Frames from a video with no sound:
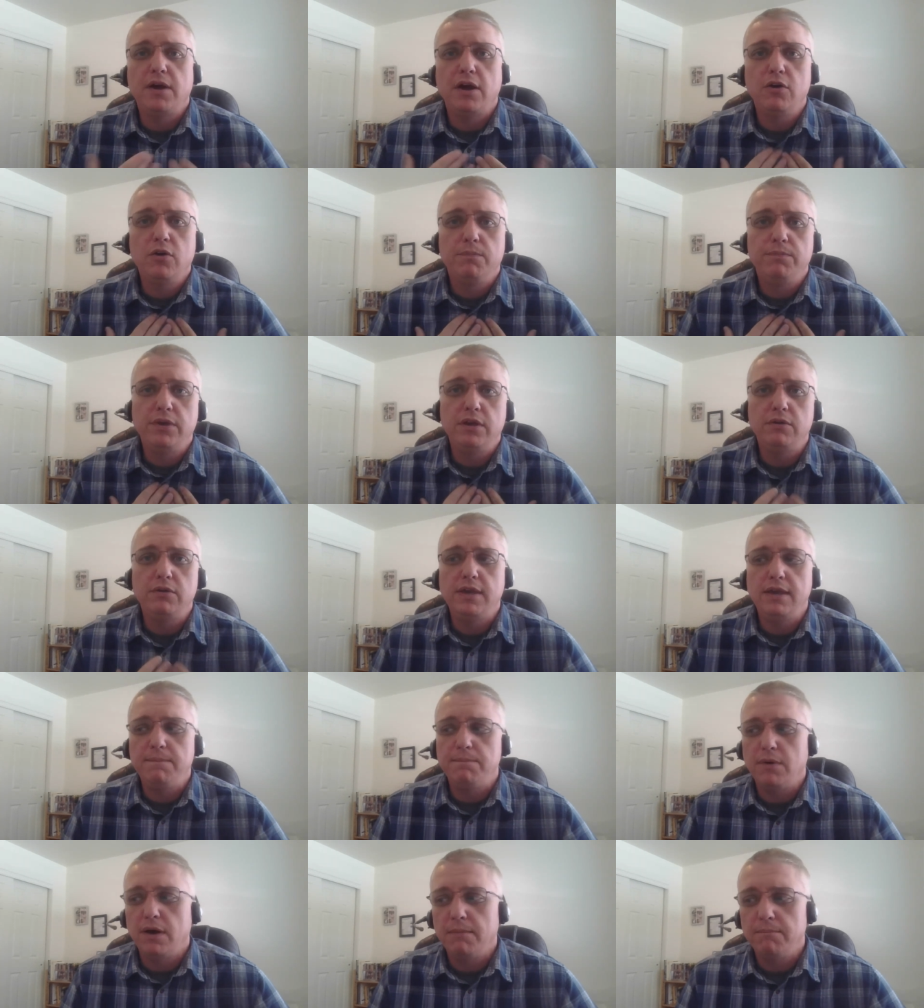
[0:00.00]
I hope you
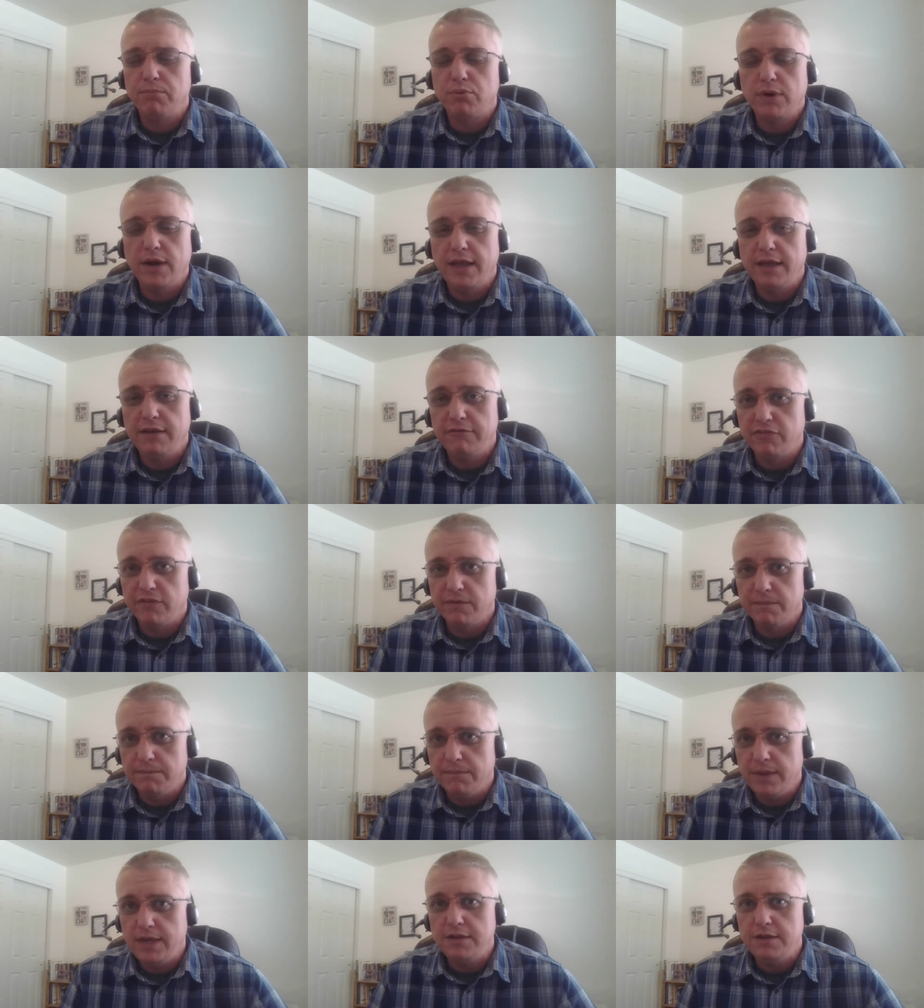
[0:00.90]
keep on praying for
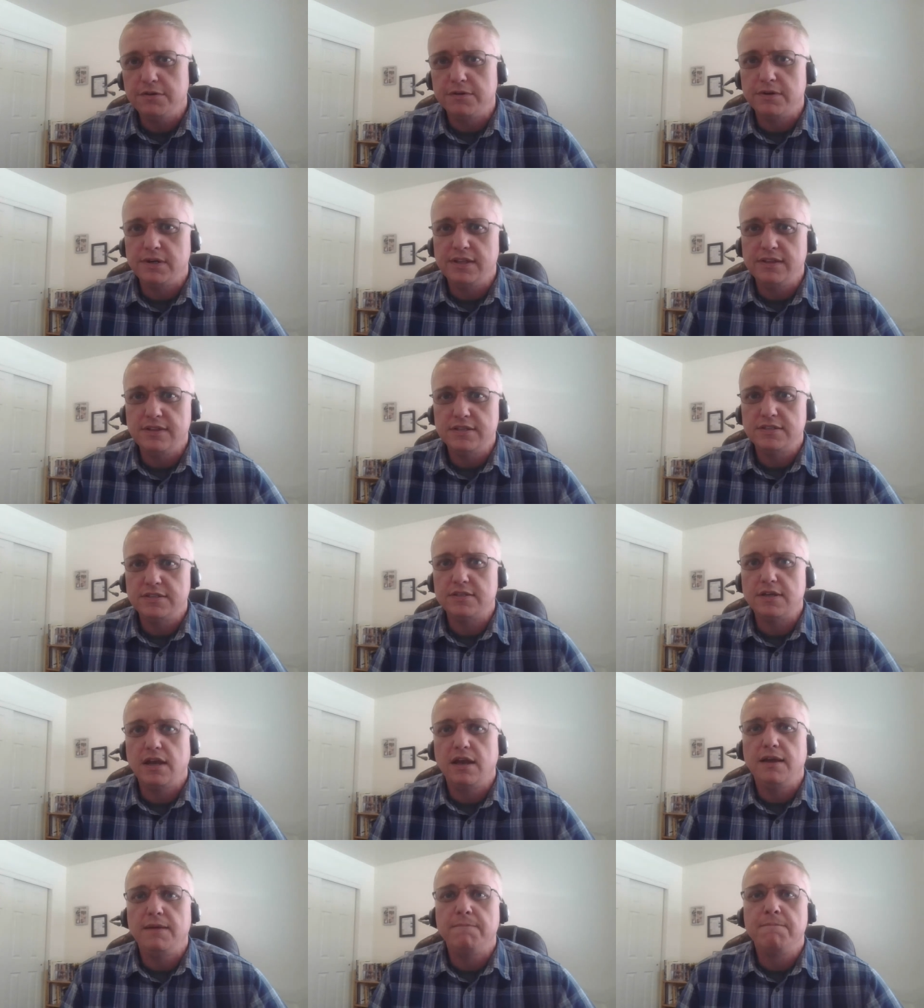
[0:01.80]
me during this
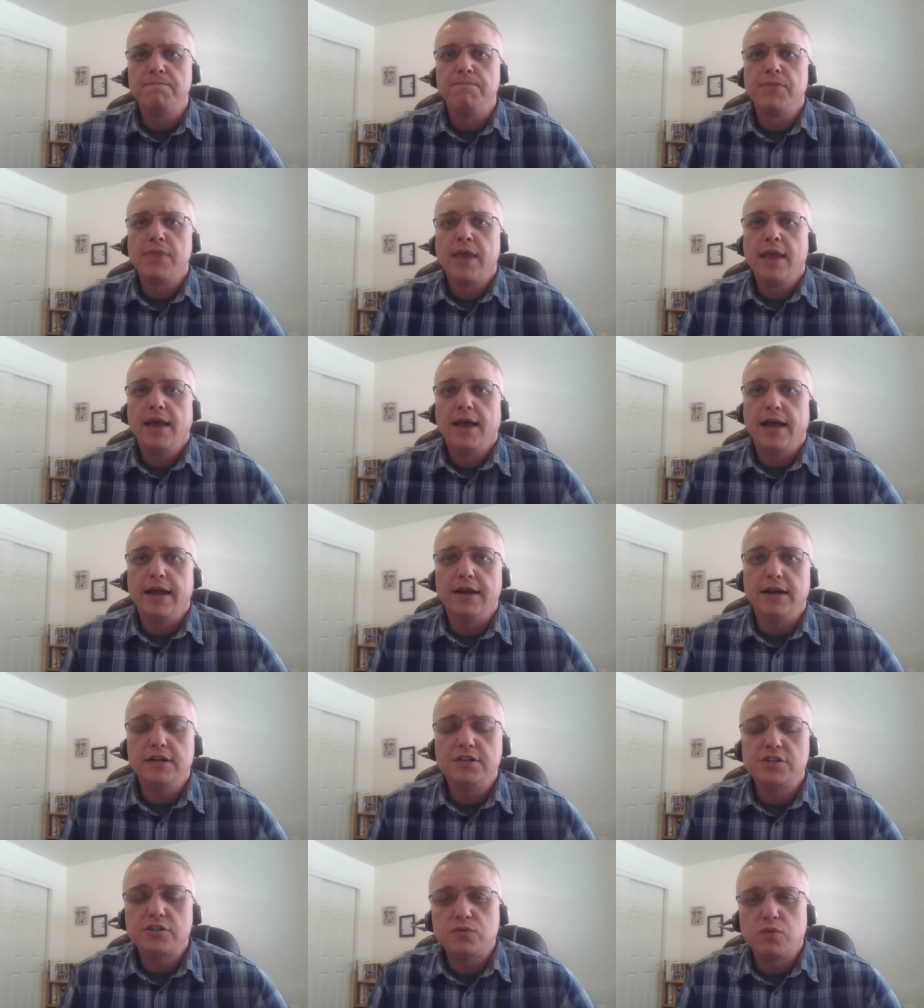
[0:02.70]
time, and
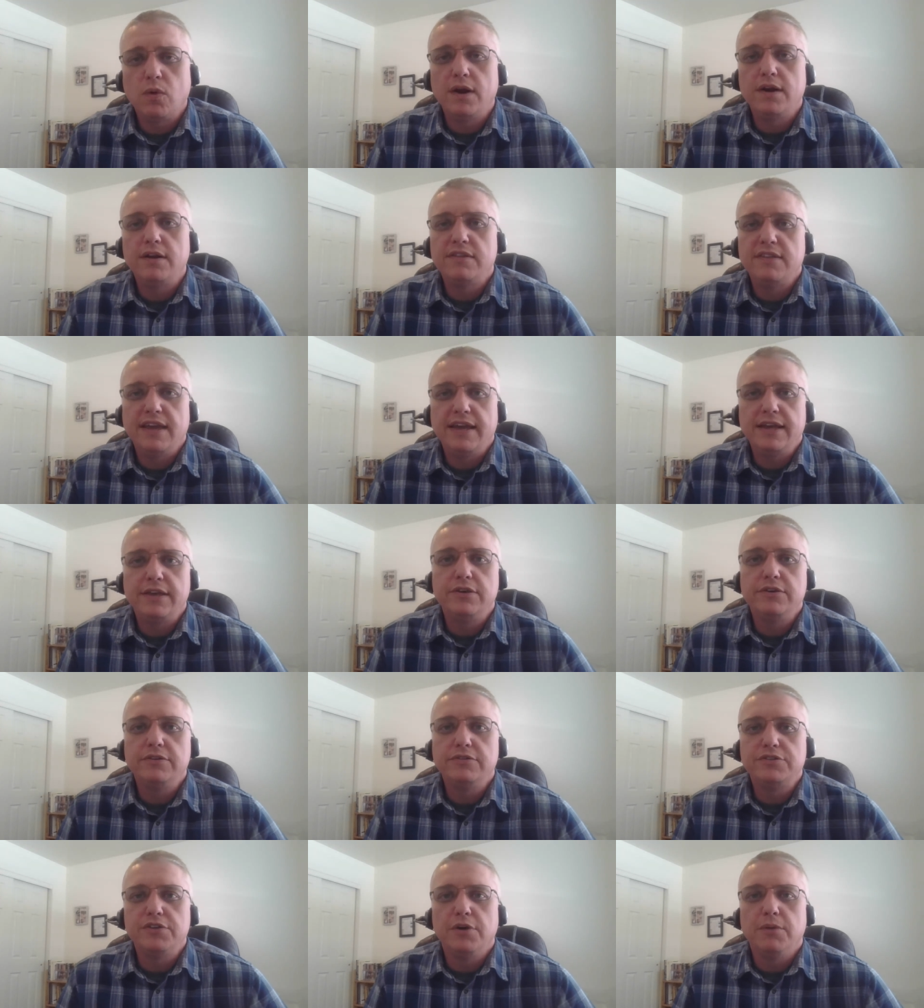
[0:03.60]
I just want to thank
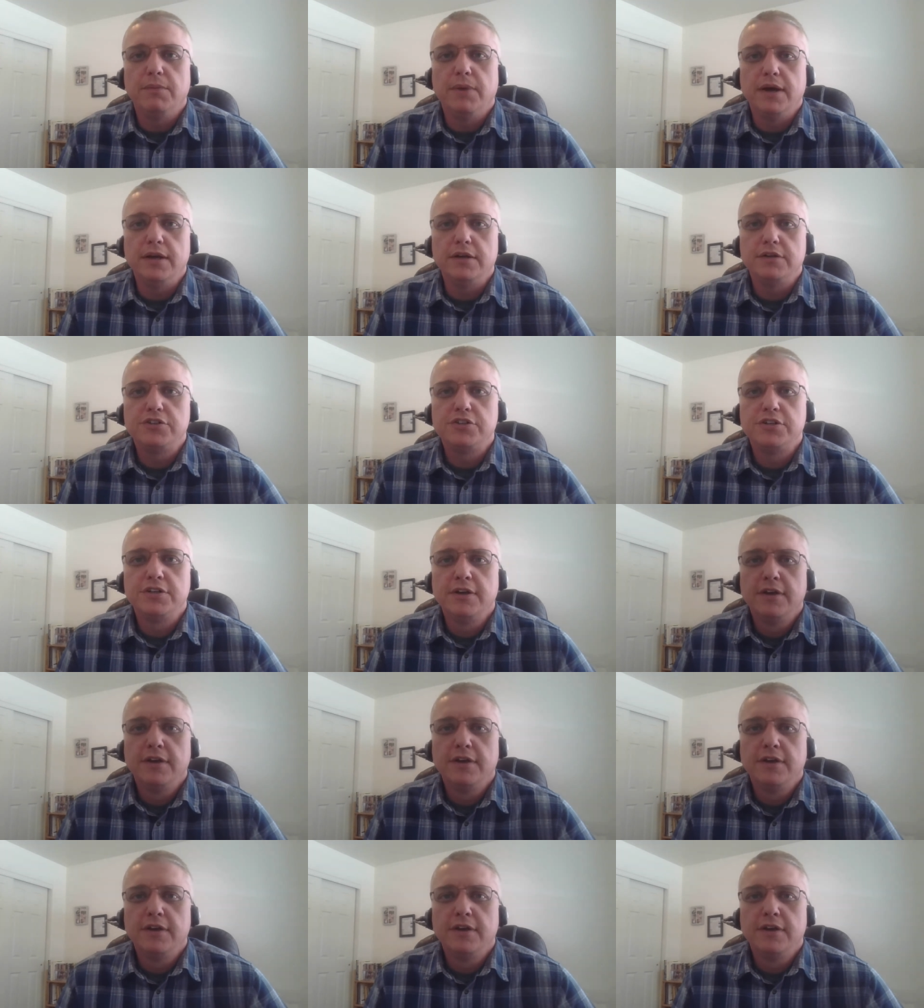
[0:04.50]
you so much.